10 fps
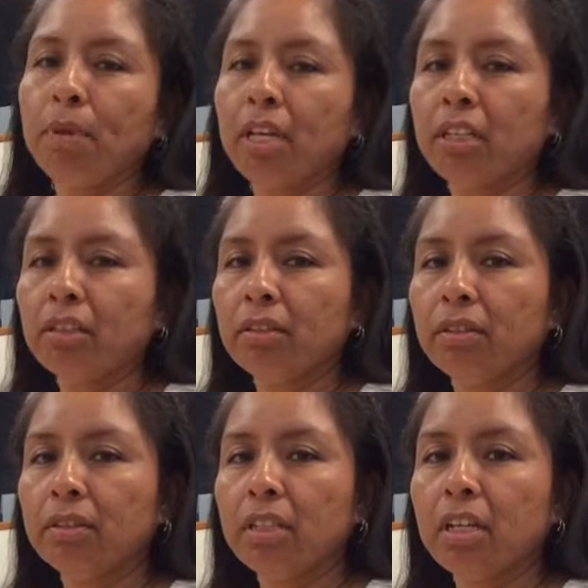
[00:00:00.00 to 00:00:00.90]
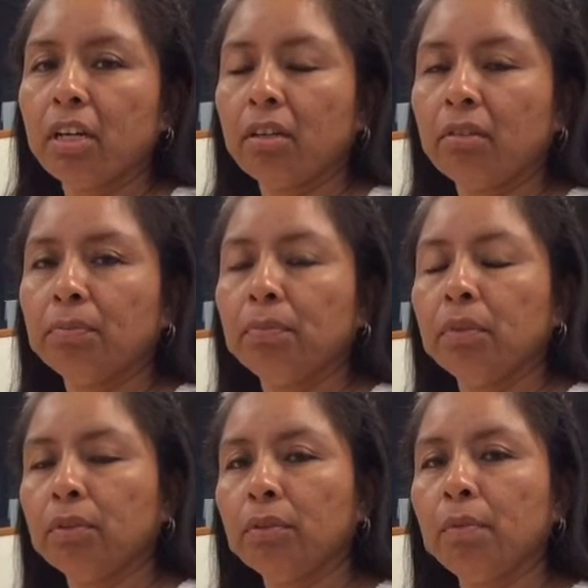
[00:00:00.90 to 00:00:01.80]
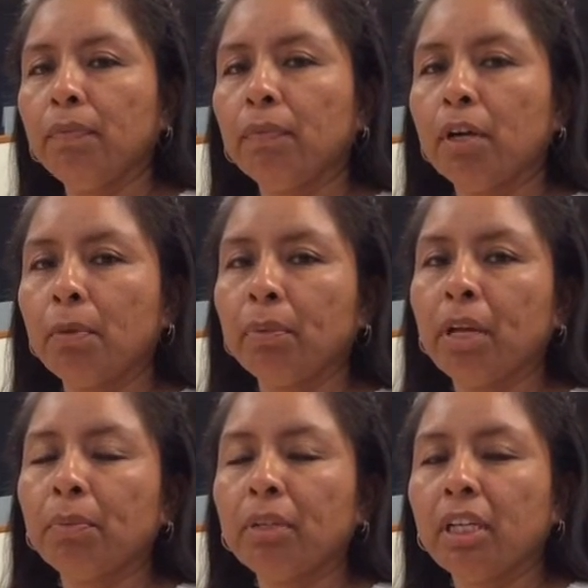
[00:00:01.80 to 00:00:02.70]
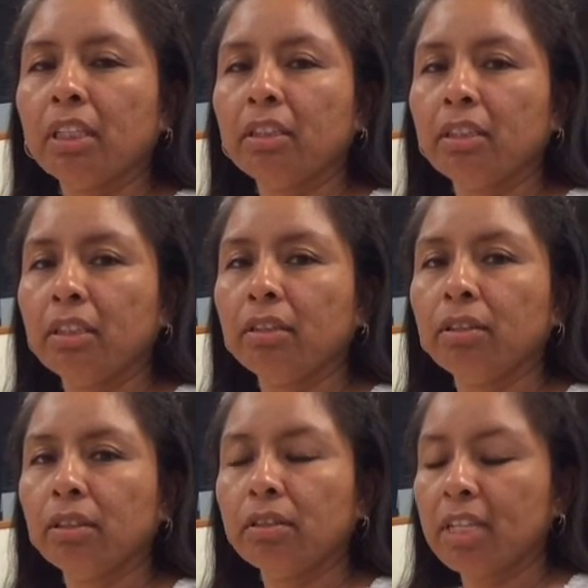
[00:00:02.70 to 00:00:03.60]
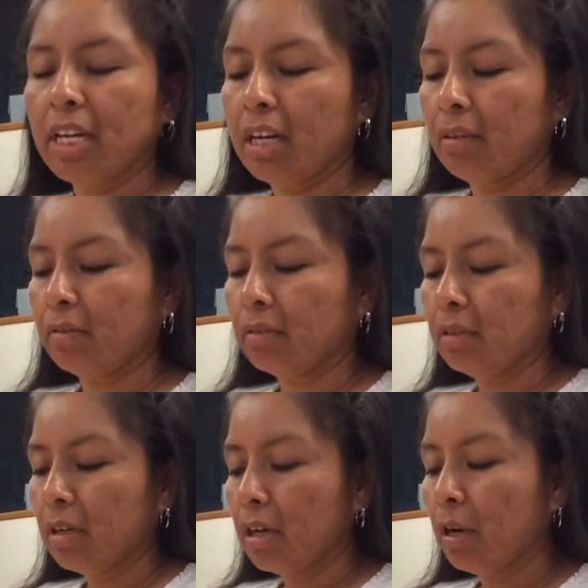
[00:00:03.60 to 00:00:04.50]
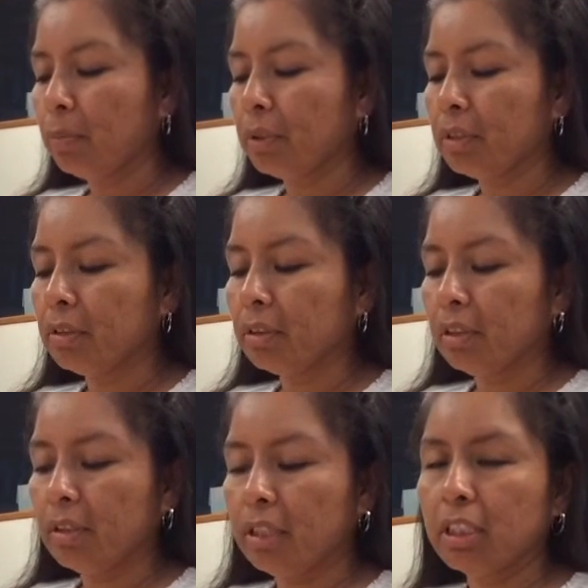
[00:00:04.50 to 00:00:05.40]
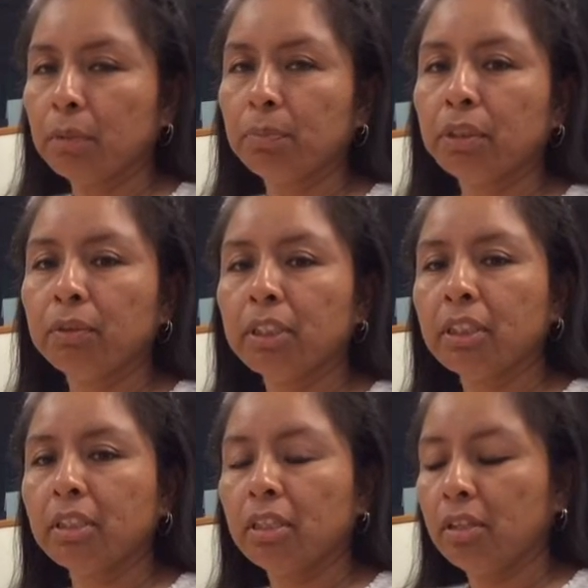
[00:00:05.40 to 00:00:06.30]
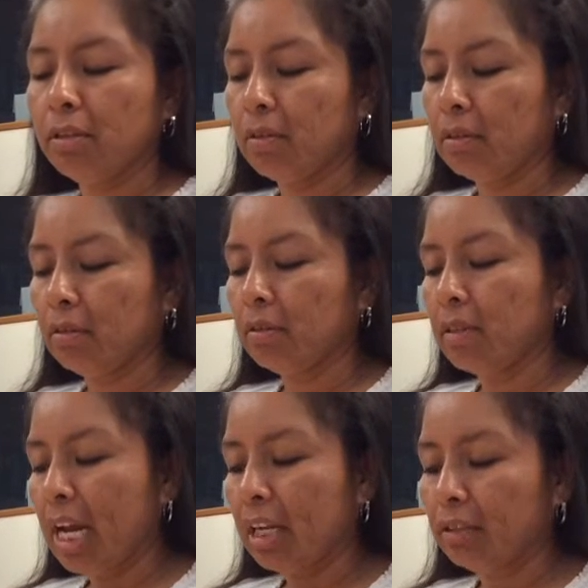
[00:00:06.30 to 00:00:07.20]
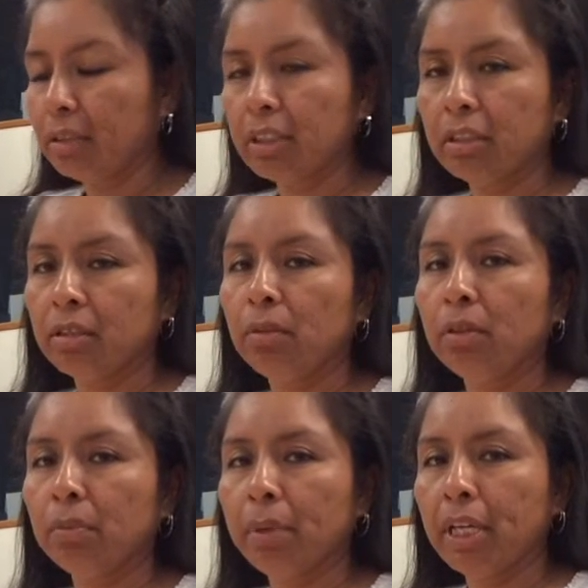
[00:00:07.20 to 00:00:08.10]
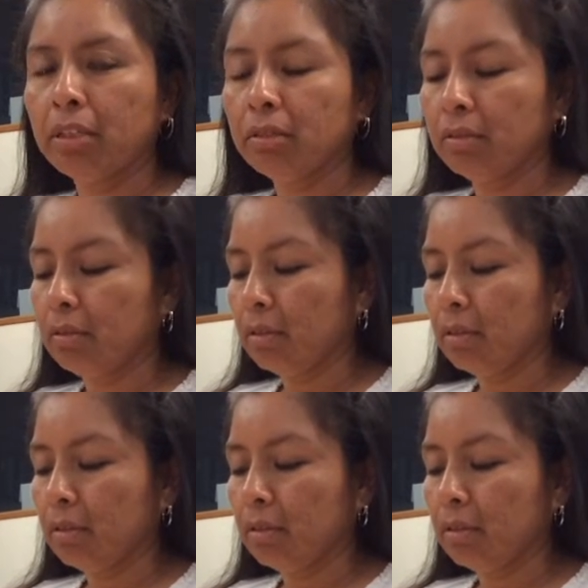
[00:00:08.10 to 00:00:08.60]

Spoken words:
be introducing our group for our play production, Girls Night Out. Our producer is Patricia DeLeon, actress Olga Pedro,